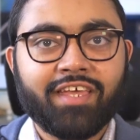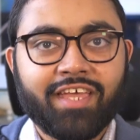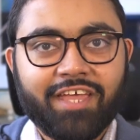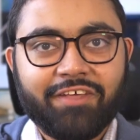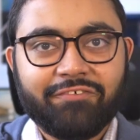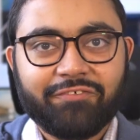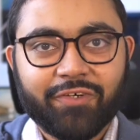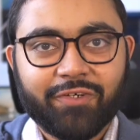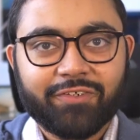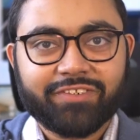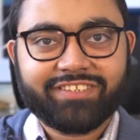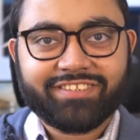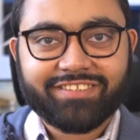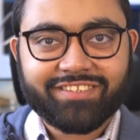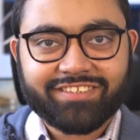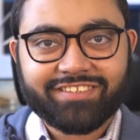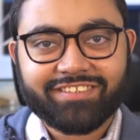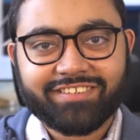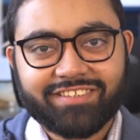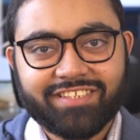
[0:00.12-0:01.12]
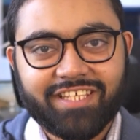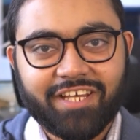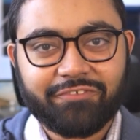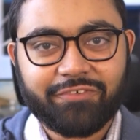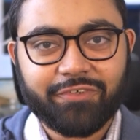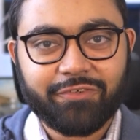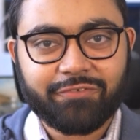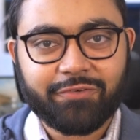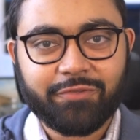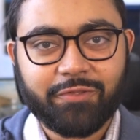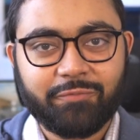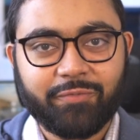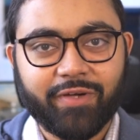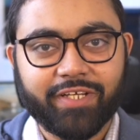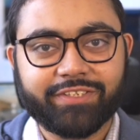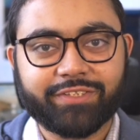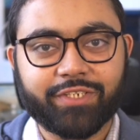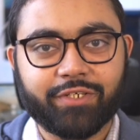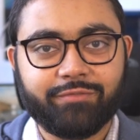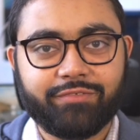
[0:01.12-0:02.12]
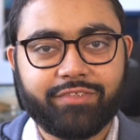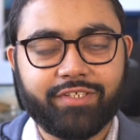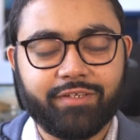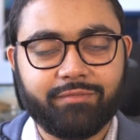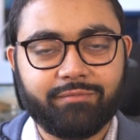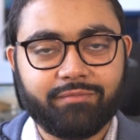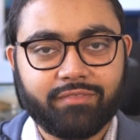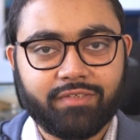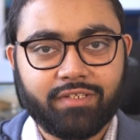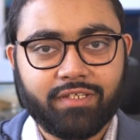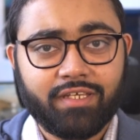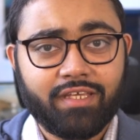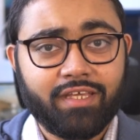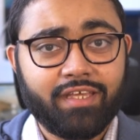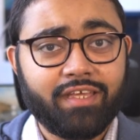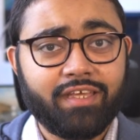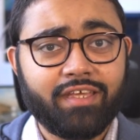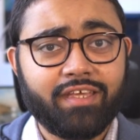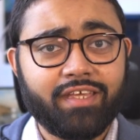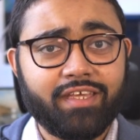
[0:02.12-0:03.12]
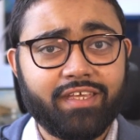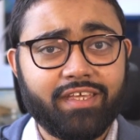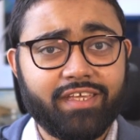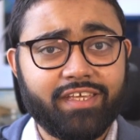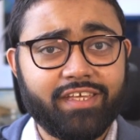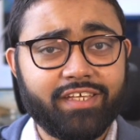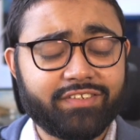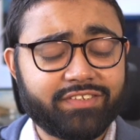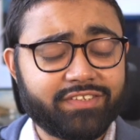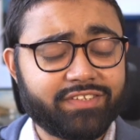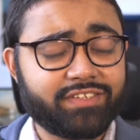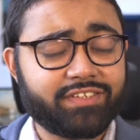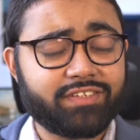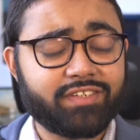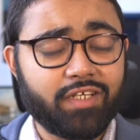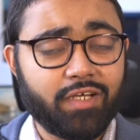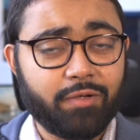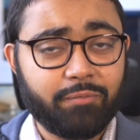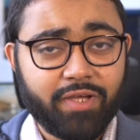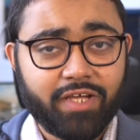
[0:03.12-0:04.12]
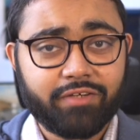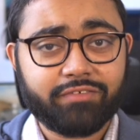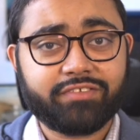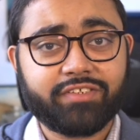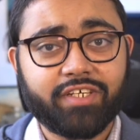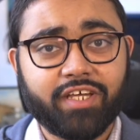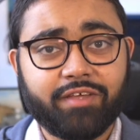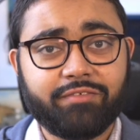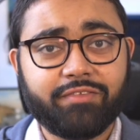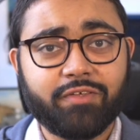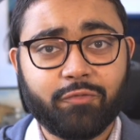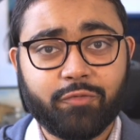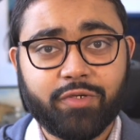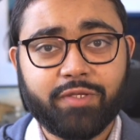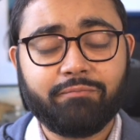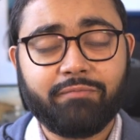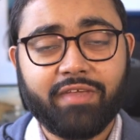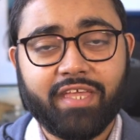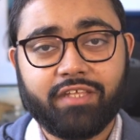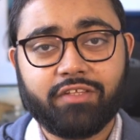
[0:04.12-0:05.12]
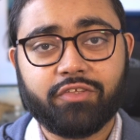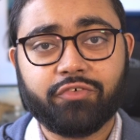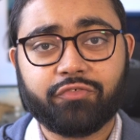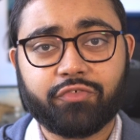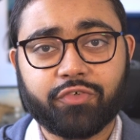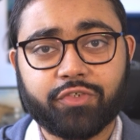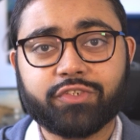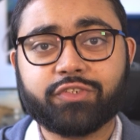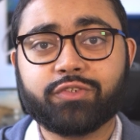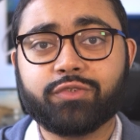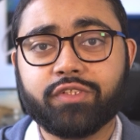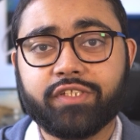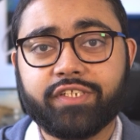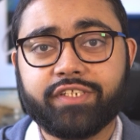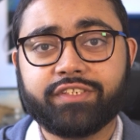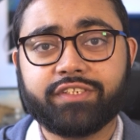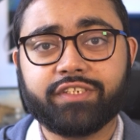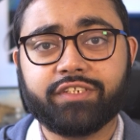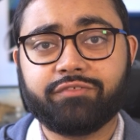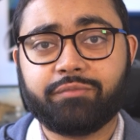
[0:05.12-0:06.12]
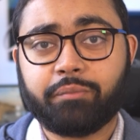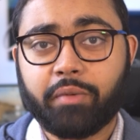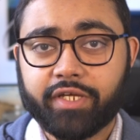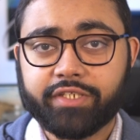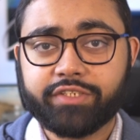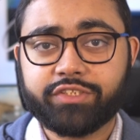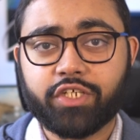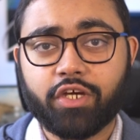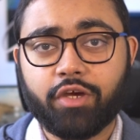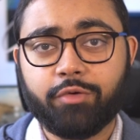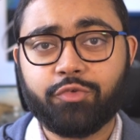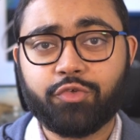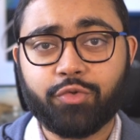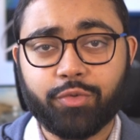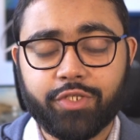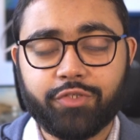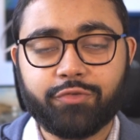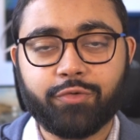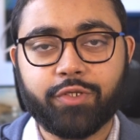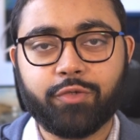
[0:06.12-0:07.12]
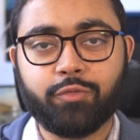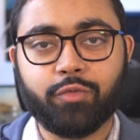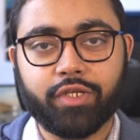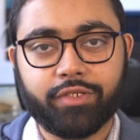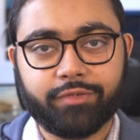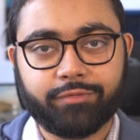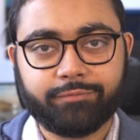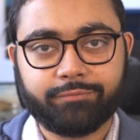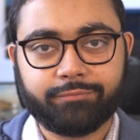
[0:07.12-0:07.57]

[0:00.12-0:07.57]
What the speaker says: Hey folks, this is Nafio from the PyCharm team. It's about time that we made the first release of PyCharm 2021.